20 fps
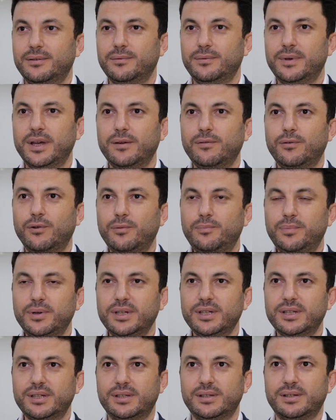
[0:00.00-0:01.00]
We have
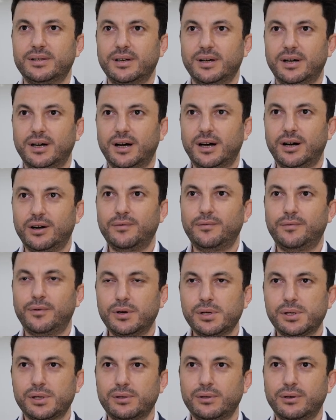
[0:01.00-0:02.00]
opened our
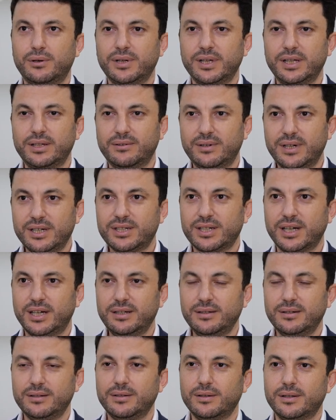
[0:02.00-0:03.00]
first store in
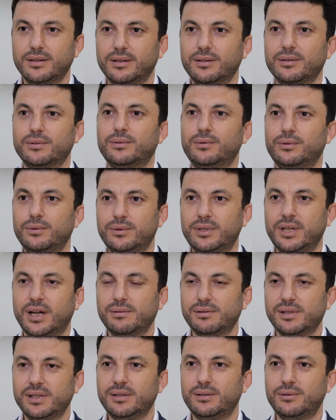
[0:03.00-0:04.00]
Russia
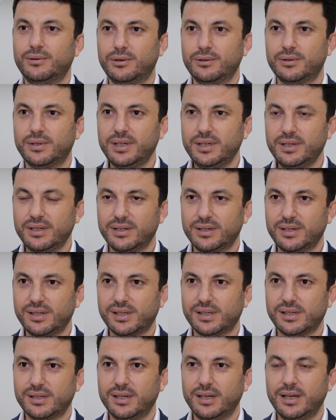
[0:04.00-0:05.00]
2013
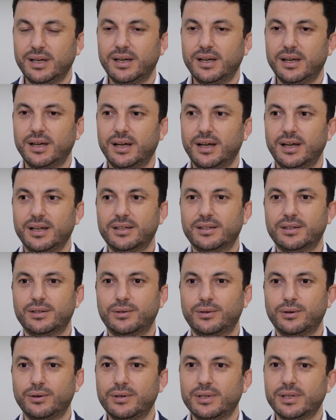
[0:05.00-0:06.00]
years, and
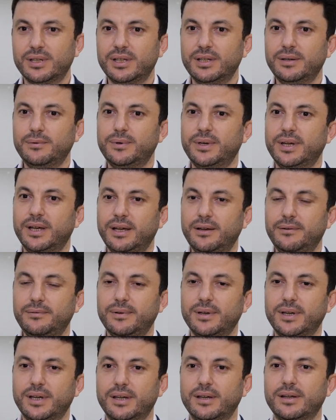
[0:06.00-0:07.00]
currently we have
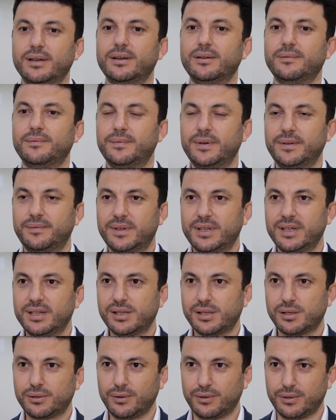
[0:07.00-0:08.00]
15
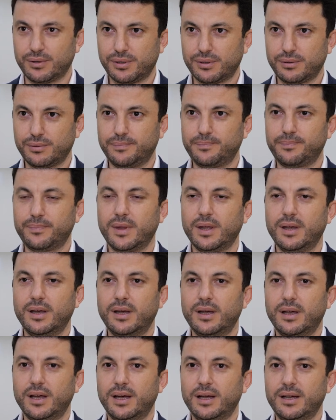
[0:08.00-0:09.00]
stores.
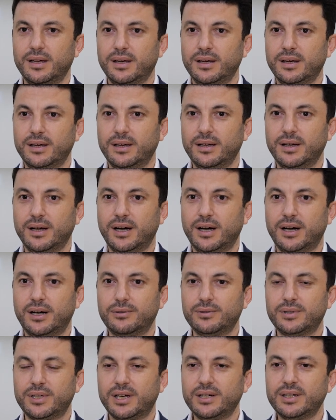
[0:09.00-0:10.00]
Our
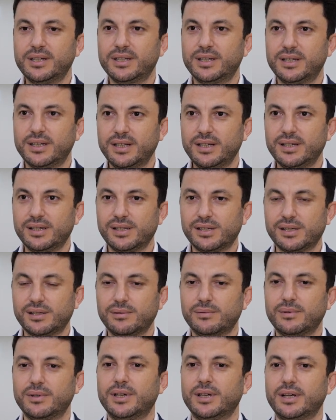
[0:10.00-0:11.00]
target is
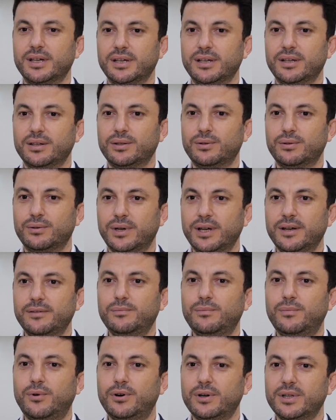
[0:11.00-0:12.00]
to have
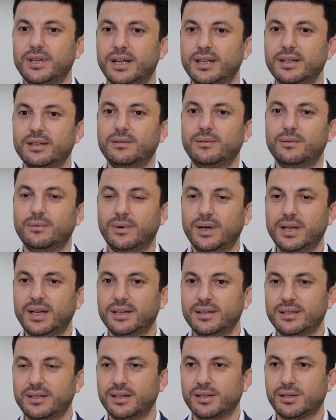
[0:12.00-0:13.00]
more than
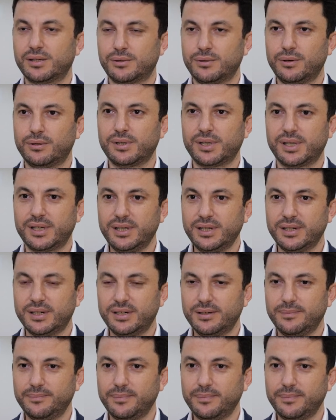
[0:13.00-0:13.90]
100 stores here,